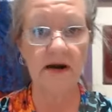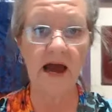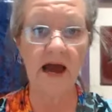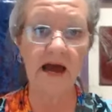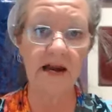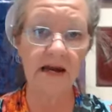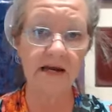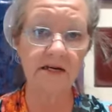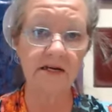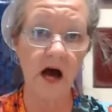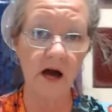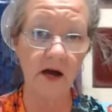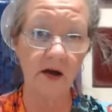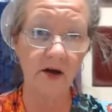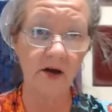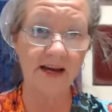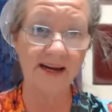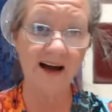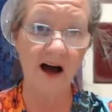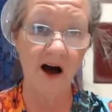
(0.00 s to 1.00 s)
And it,
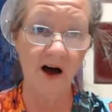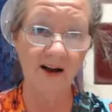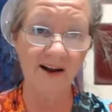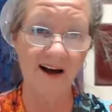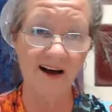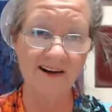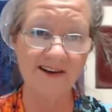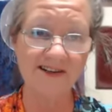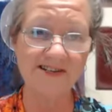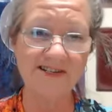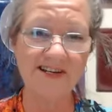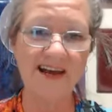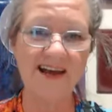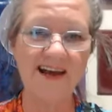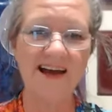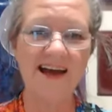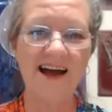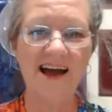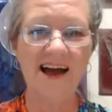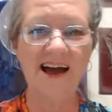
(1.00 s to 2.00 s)
in all honesty,
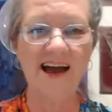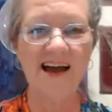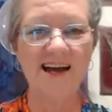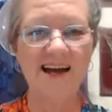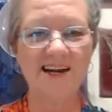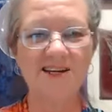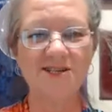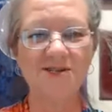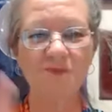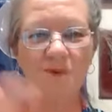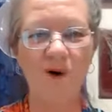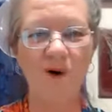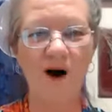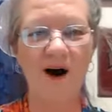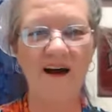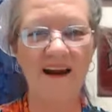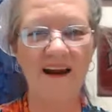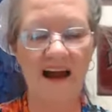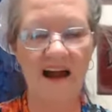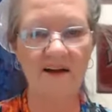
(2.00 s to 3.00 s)
it is
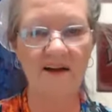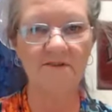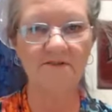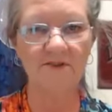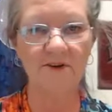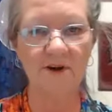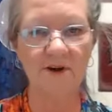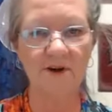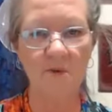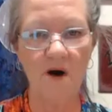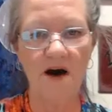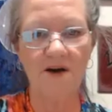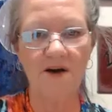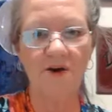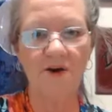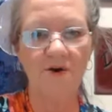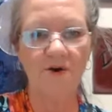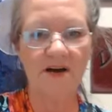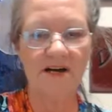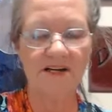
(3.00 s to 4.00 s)
what everyone
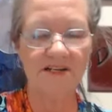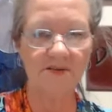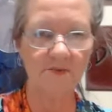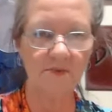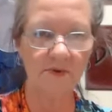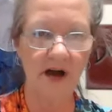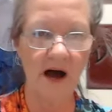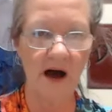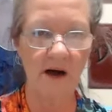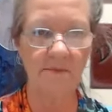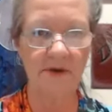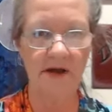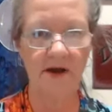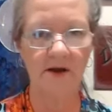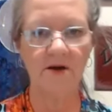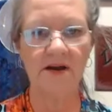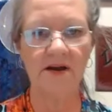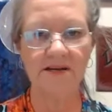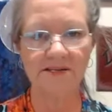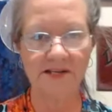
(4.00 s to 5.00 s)
who has come here
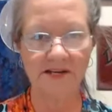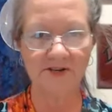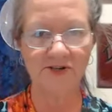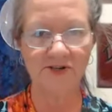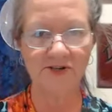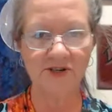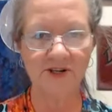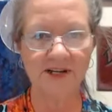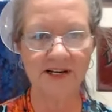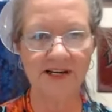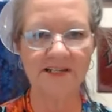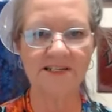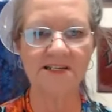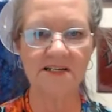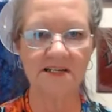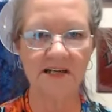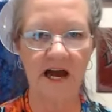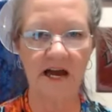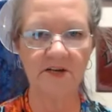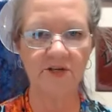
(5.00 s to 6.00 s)
intentionally
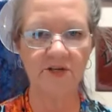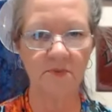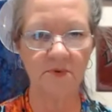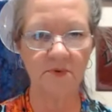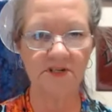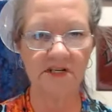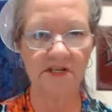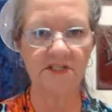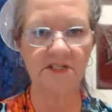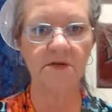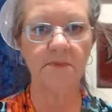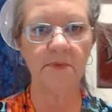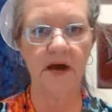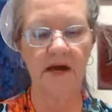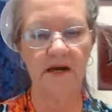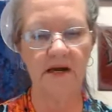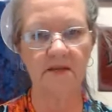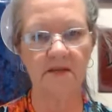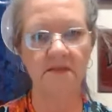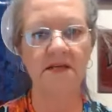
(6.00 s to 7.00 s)
today to participate
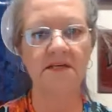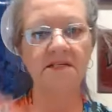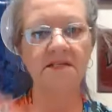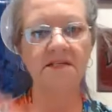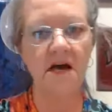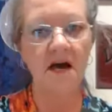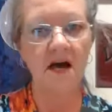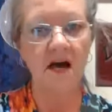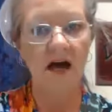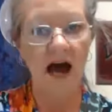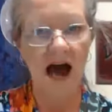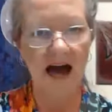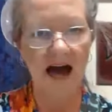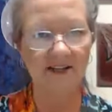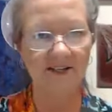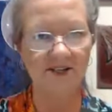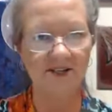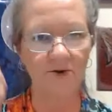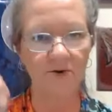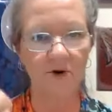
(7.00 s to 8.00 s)
in this as
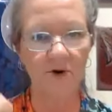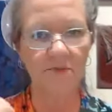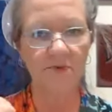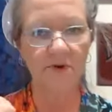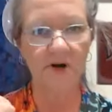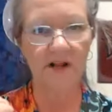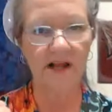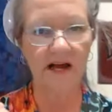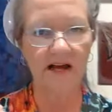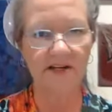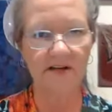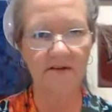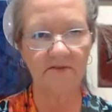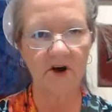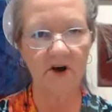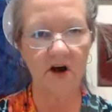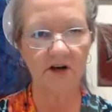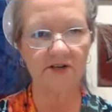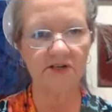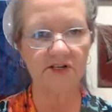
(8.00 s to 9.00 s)
the group collective
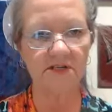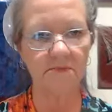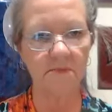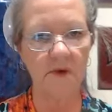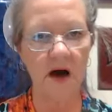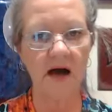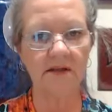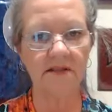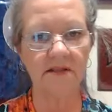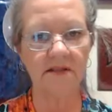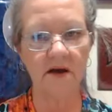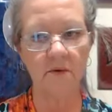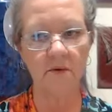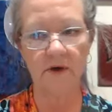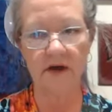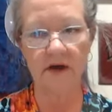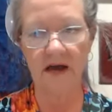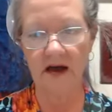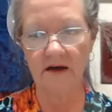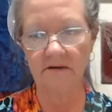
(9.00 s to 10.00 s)
conscious mind that
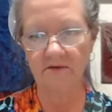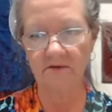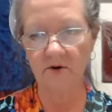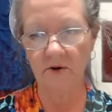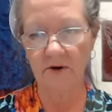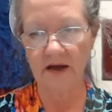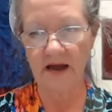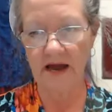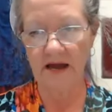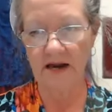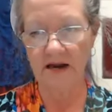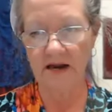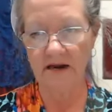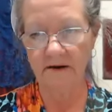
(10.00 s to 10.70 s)
we have created